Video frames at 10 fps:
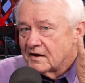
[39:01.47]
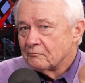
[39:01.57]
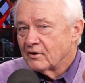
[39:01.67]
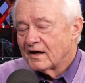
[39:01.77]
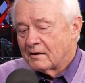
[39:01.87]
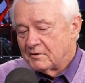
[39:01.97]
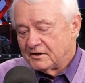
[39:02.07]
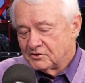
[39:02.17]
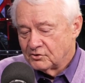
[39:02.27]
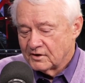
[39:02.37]
Well, I
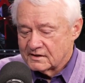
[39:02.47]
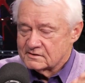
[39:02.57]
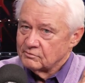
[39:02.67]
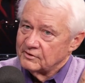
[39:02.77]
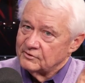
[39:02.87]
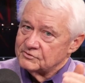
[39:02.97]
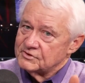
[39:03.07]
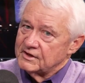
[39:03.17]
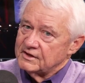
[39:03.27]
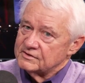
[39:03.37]
mean, too, that's one of those
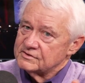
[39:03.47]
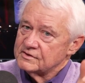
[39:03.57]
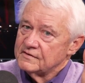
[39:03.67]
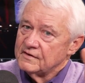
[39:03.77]
things,